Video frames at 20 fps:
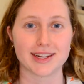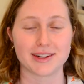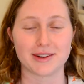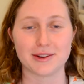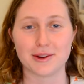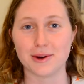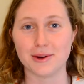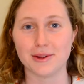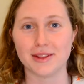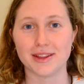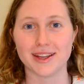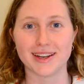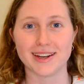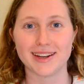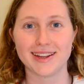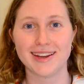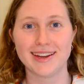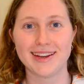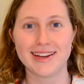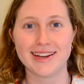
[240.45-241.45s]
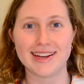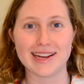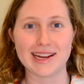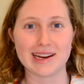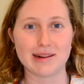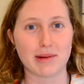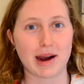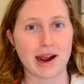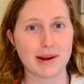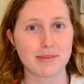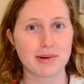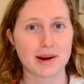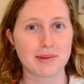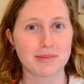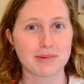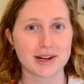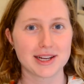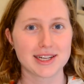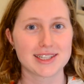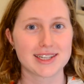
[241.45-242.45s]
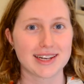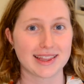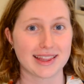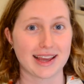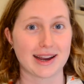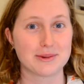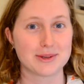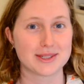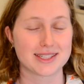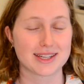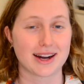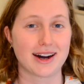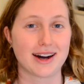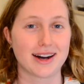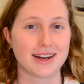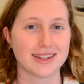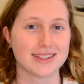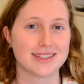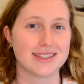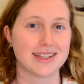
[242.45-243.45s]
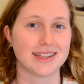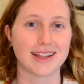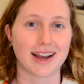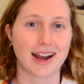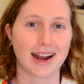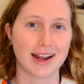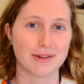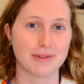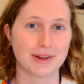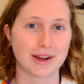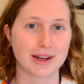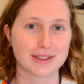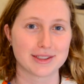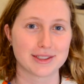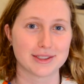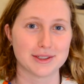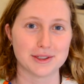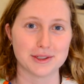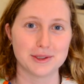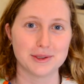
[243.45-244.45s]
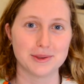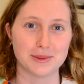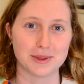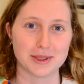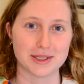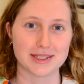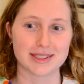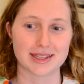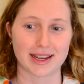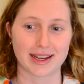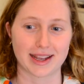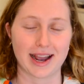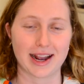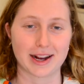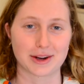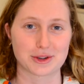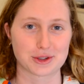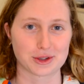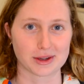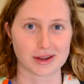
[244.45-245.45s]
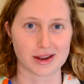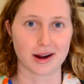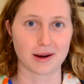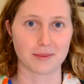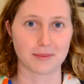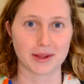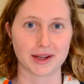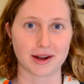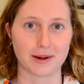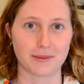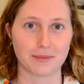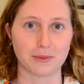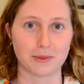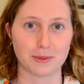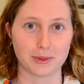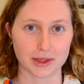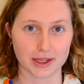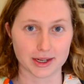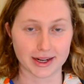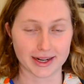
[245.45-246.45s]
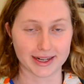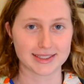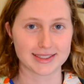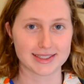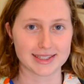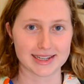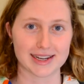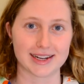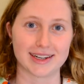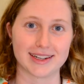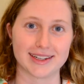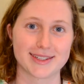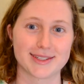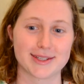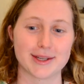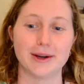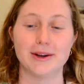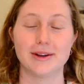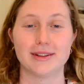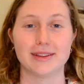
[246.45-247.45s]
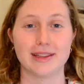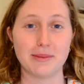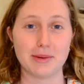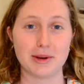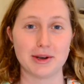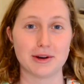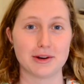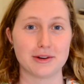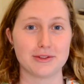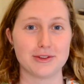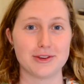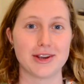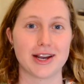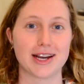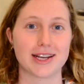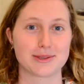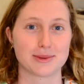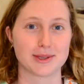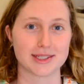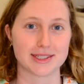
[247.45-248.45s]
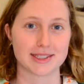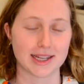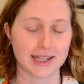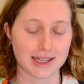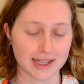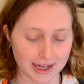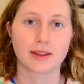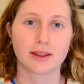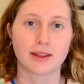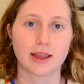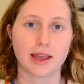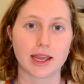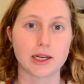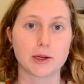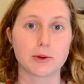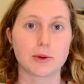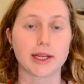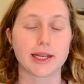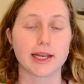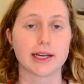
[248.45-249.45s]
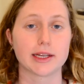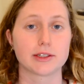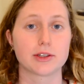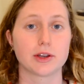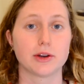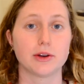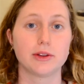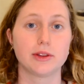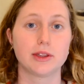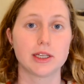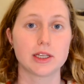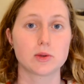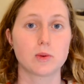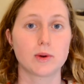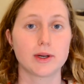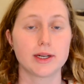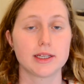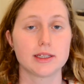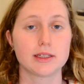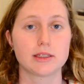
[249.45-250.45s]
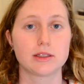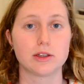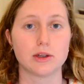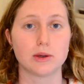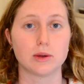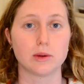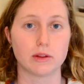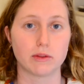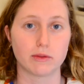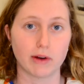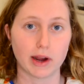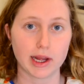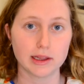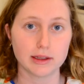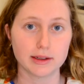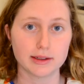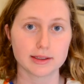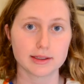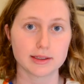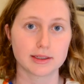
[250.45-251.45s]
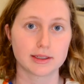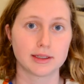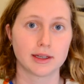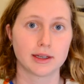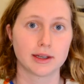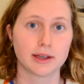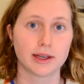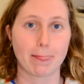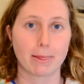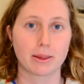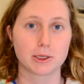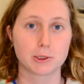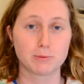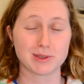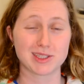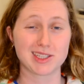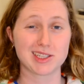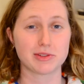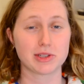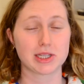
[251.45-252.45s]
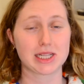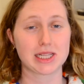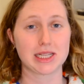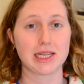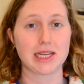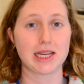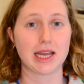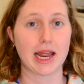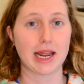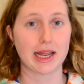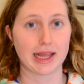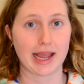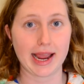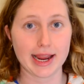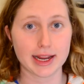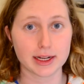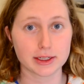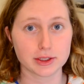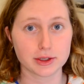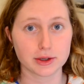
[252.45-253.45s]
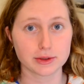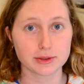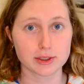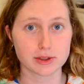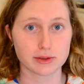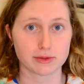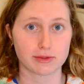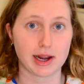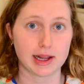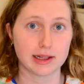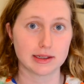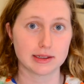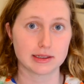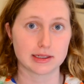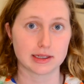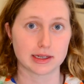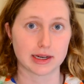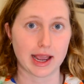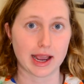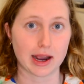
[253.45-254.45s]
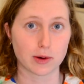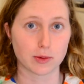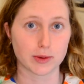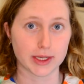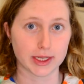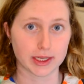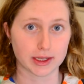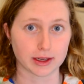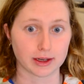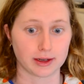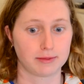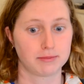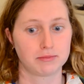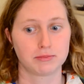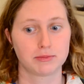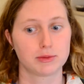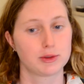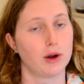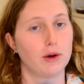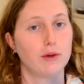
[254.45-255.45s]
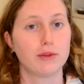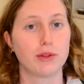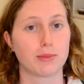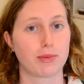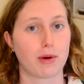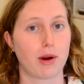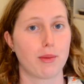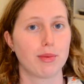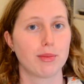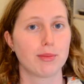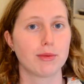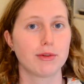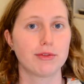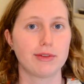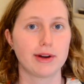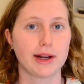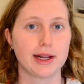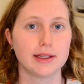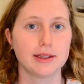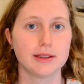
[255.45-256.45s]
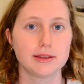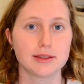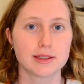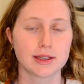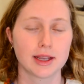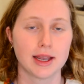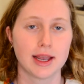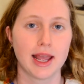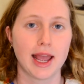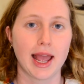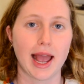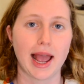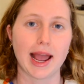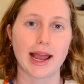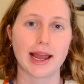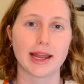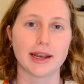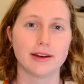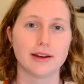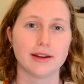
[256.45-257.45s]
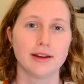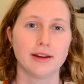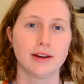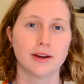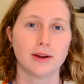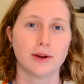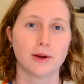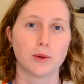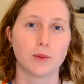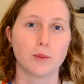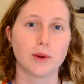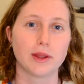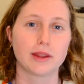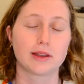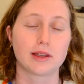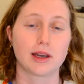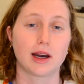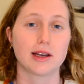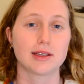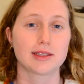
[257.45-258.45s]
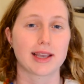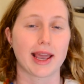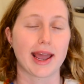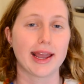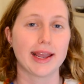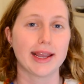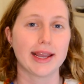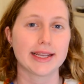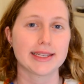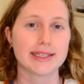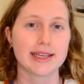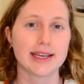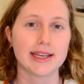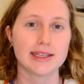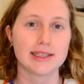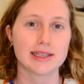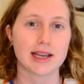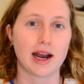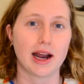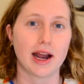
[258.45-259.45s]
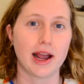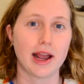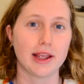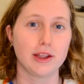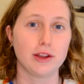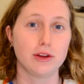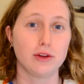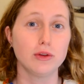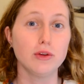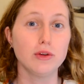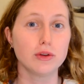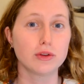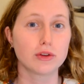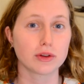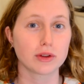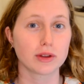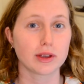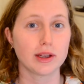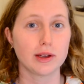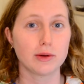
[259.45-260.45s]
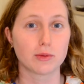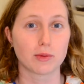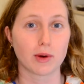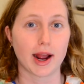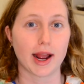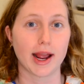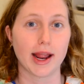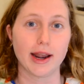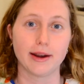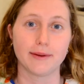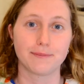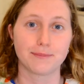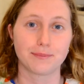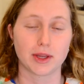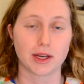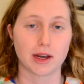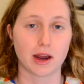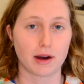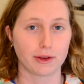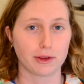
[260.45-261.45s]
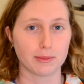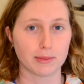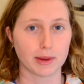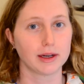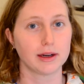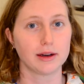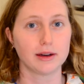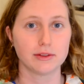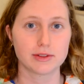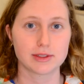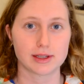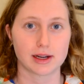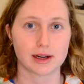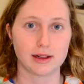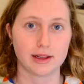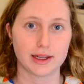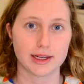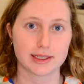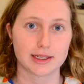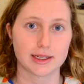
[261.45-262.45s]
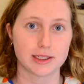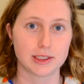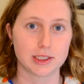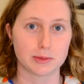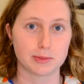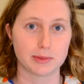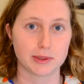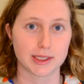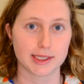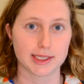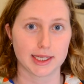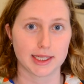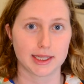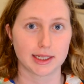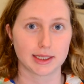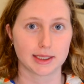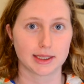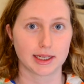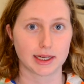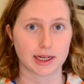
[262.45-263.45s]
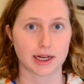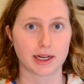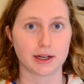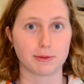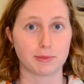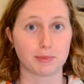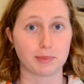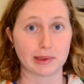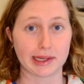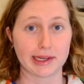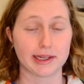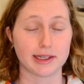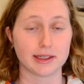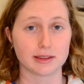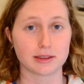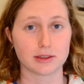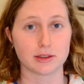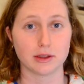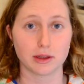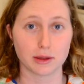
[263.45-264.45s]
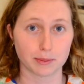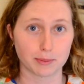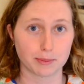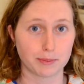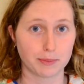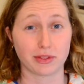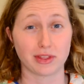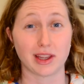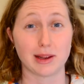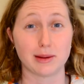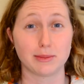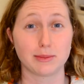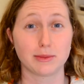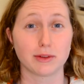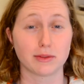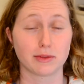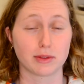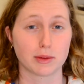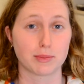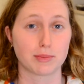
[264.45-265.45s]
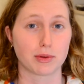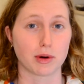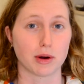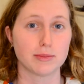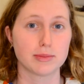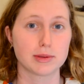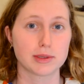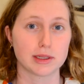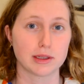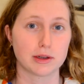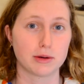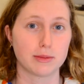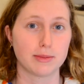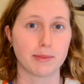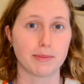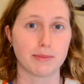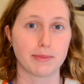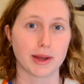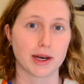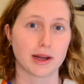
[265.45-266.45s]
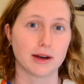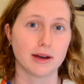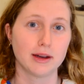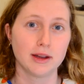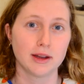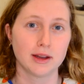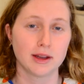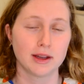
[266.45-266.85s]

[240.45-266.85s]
I know that in my preparation, that was the hardest thing that I found to do, was like actually coming up with an idea. So let me know if you guys want to see that. Anyway, yeah, so this one is to do with violence, specifically antidotes to violence and how we can solve the problem of violence. And with task A essays, I usually write an argumentative style essay just because I think they kind of play into the themes of the prompts a little bit better.